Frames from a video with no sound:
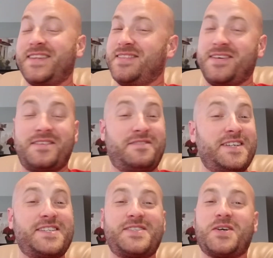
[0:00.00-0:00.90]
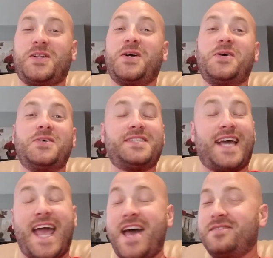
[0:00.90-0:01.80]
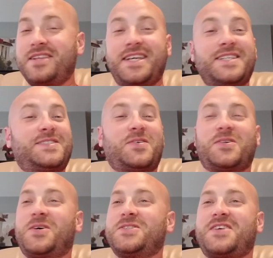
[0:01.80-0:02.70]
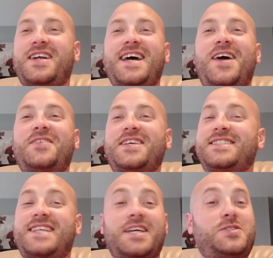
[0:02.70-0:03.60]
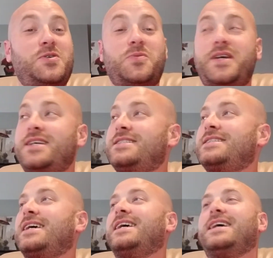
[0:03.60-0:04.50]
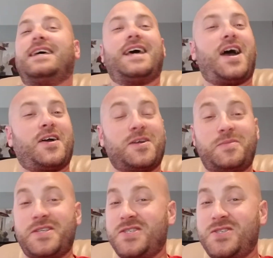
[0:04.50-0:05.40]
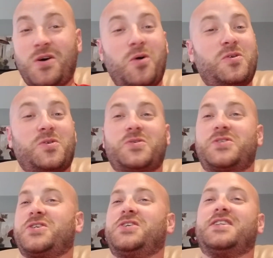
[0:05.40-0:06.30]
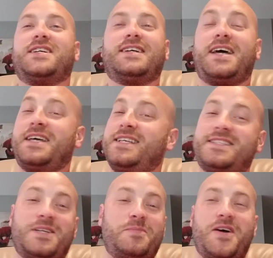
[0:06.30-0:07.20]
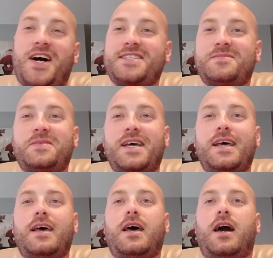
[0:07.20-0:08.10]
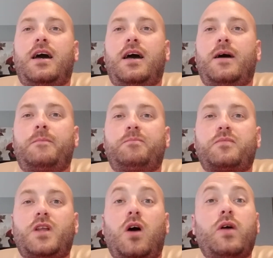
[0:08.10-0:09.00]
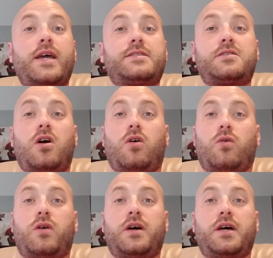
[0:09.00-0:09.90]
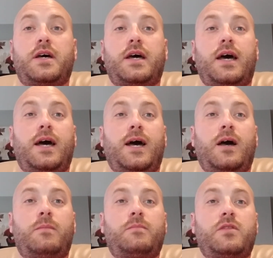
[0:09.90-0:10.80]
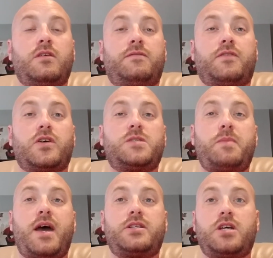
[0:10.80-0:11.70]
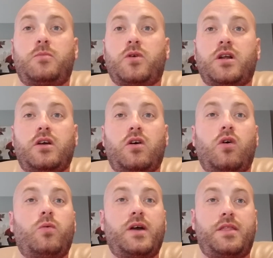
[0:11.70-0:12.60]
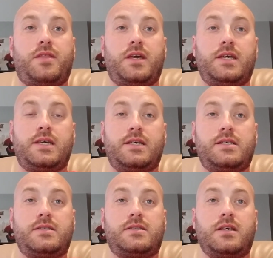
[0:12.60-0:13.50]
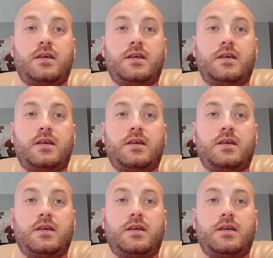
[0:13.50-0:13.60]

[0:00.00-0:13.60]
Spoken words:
the divisions are close. Like everything is so close right now. These next 2 weeks are going to be so crucial. It's going to be awesome. Okay, so the first matchup we're going to go with is